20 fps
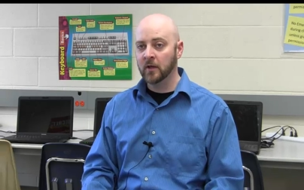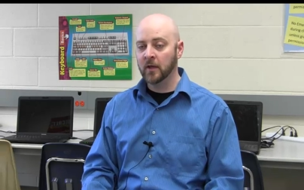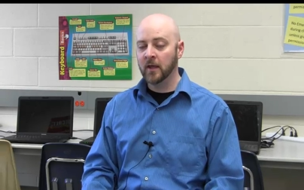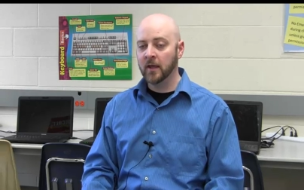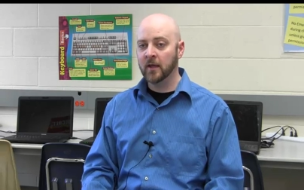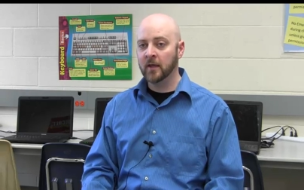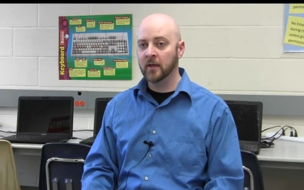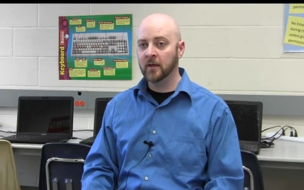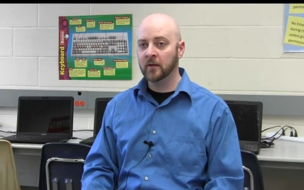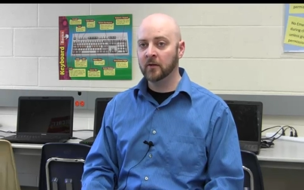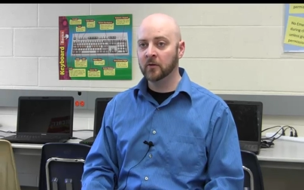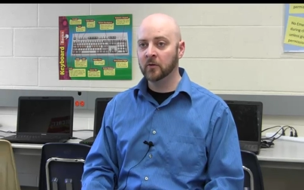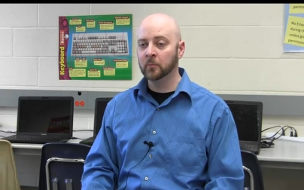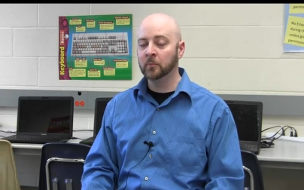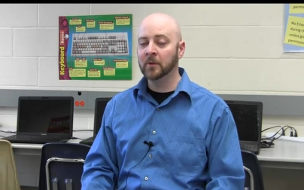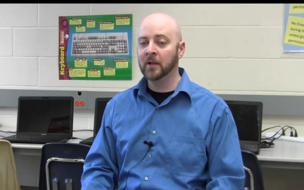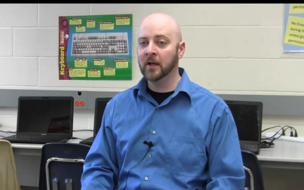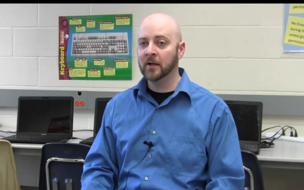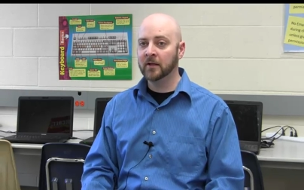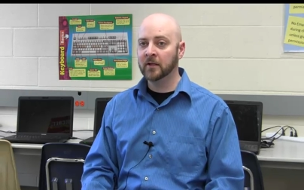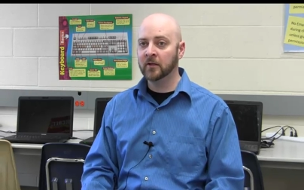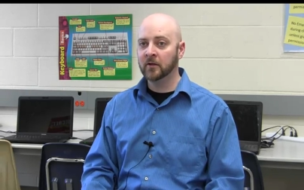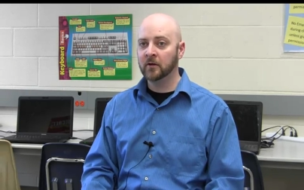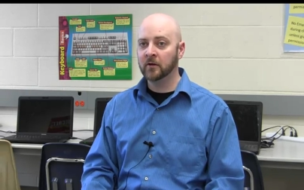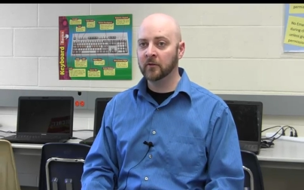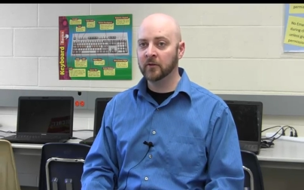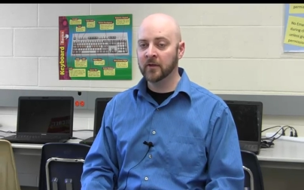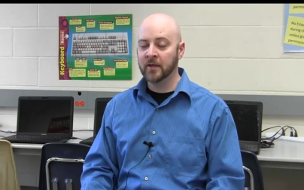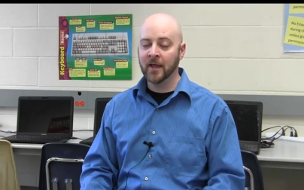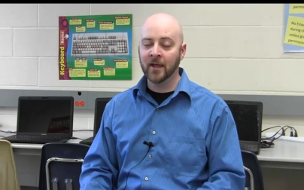and blocking
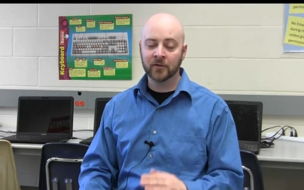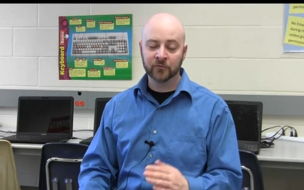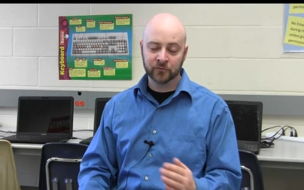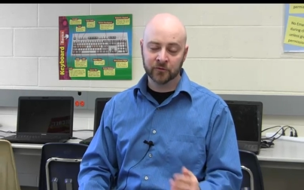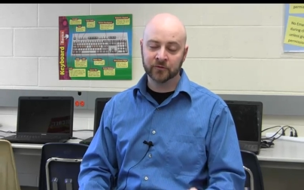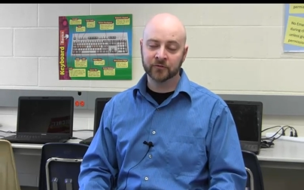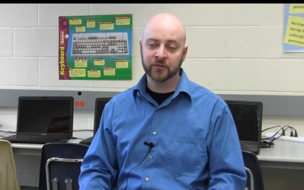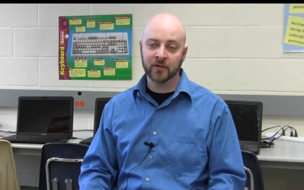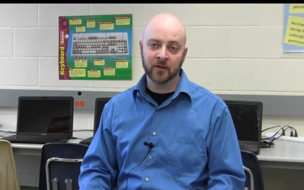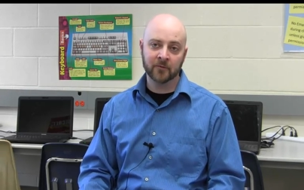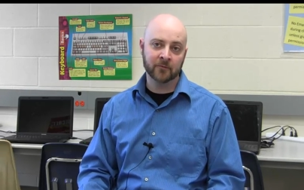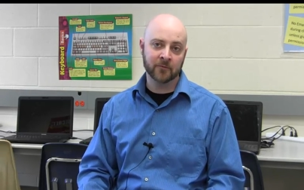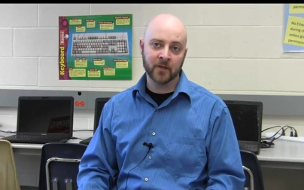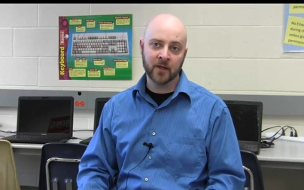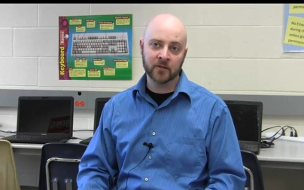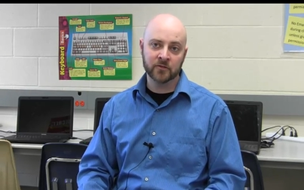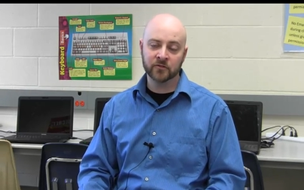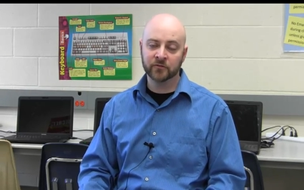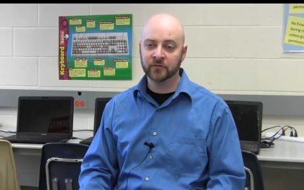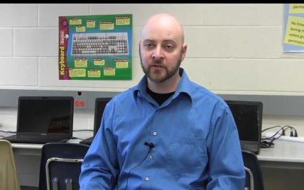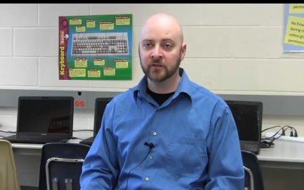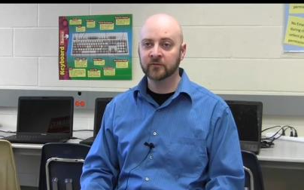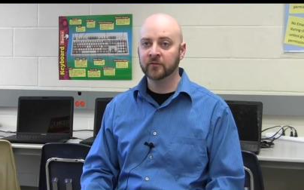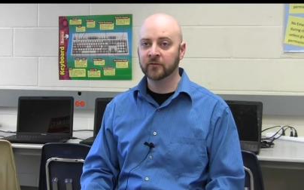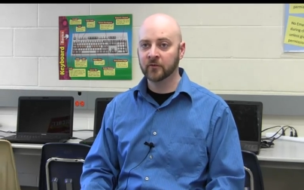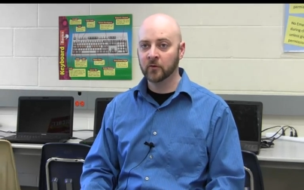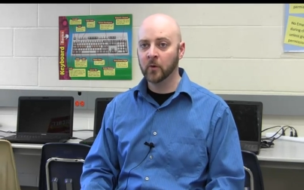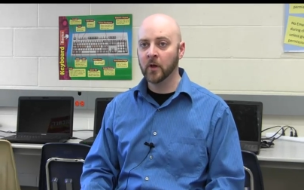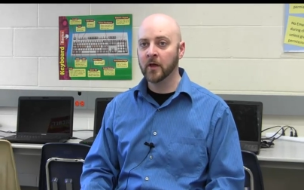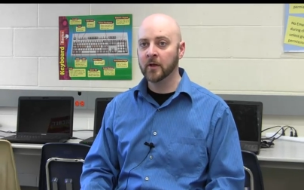all the extra stuff that just gets in
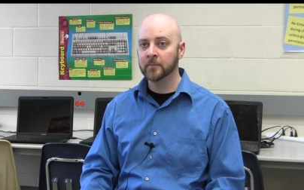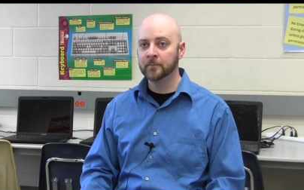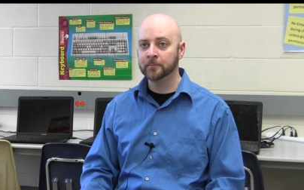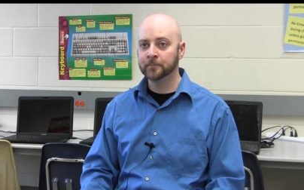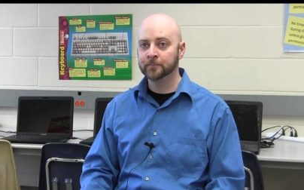the way.